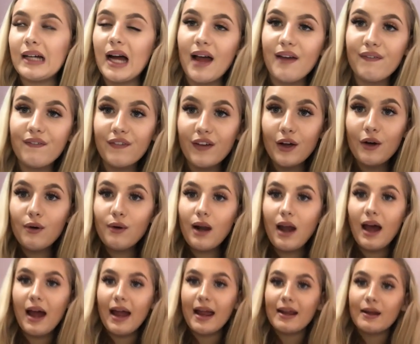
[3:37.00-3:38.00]
feel
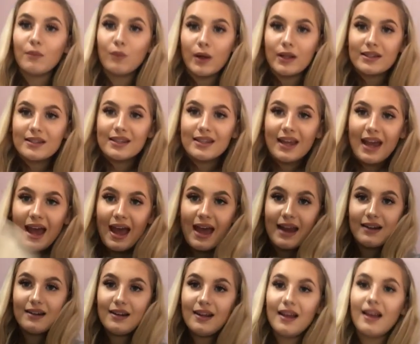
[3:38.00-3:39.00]
like, once
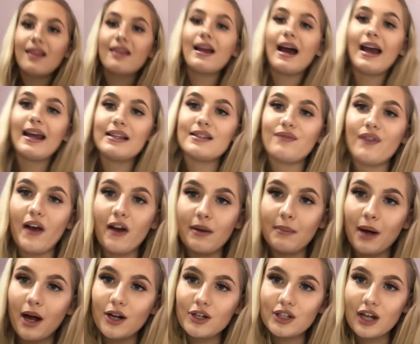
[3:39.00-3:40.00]
again, that is very
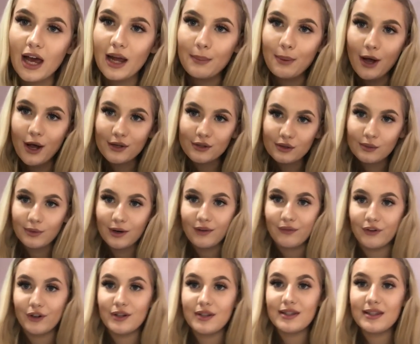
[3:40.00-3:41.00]
much like personal
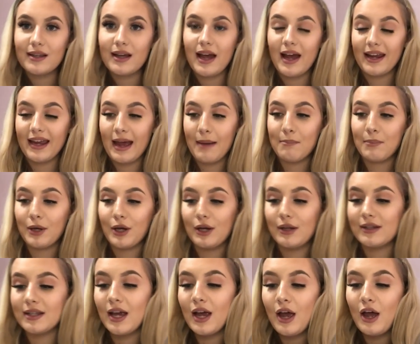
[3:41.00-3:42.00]
preference again,
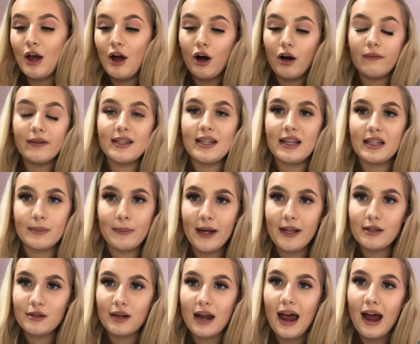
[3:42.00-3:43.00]
because obviously it
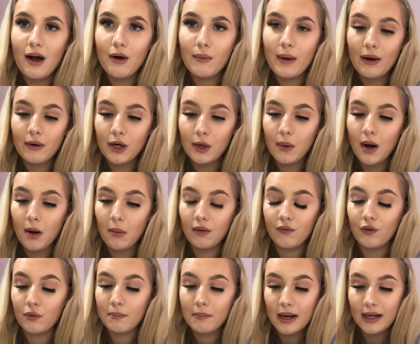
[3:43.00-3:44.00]
depends on how well you are
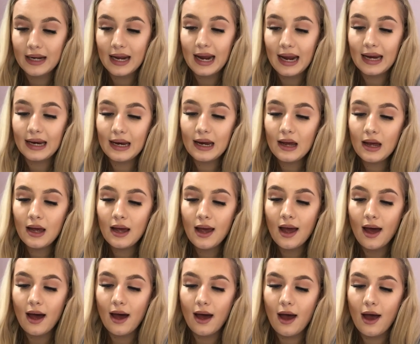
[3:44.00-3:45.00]
with your money.
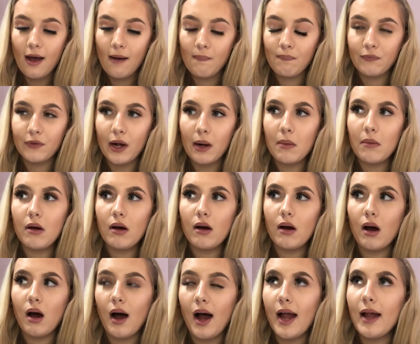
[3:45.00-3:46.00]

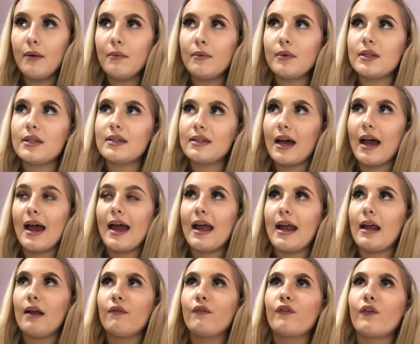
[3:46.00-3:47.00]
I would
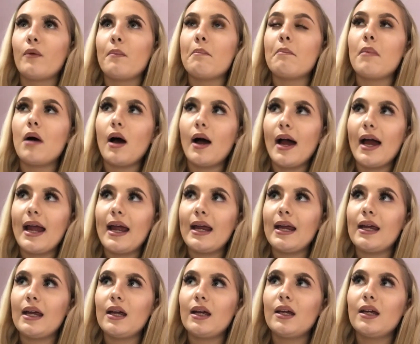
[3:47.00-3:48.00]
say from
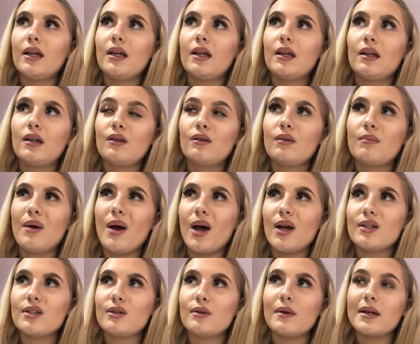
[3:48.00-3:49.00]
my
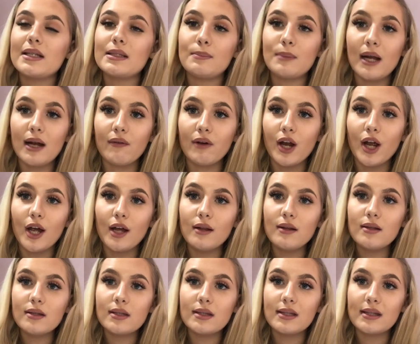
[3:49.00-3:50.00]
personal
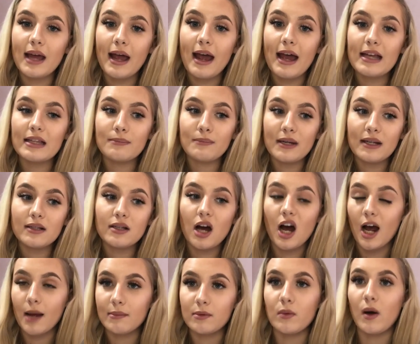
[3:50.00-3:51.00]
experience, there has been
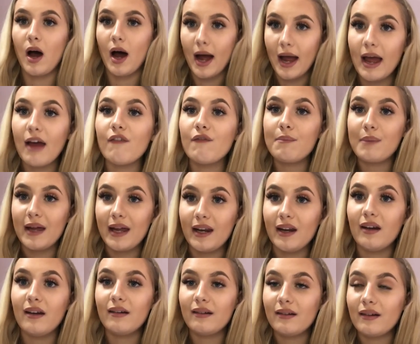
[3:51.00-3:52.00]
times where I have
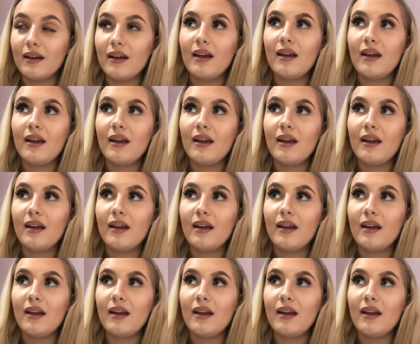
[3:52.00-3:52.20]
been